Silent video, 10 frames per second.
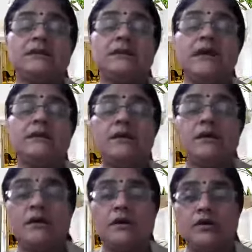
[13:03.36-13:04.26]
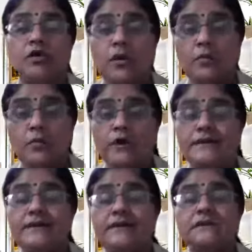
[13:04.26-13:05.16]
it? Like your
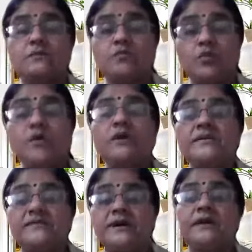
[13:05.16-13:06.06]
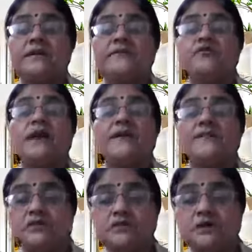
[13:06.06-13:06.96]
body is more aware. If you
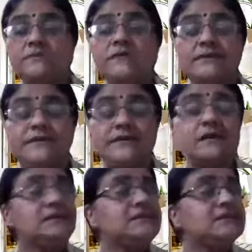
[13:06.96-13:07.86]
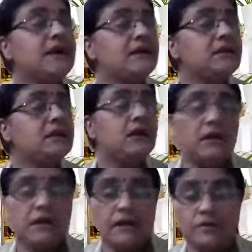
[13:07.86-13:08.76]
have germs entering inside,
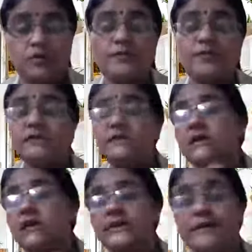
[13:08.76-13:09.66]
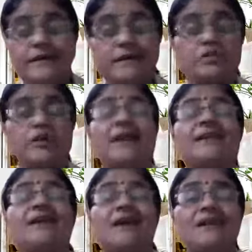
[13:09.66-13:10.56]
WBC are ready to
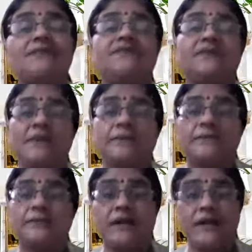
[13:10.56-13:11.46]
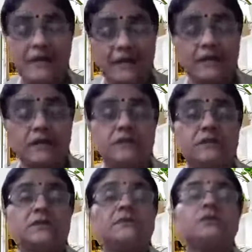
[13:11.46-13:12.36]
engulf them. They kill the
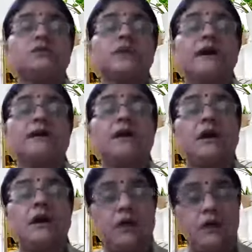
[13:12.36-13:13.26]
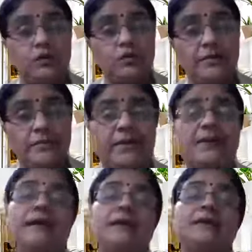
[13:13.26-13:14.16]
germs so that you
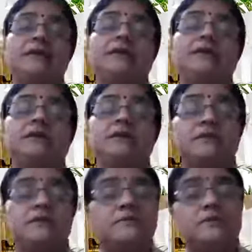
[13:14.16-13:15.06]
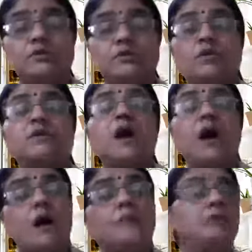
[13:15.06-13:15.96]
remain healthy. The germs don't
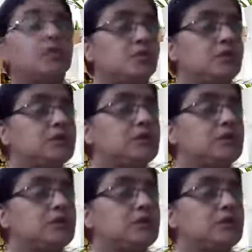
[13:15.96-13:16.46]
harm you.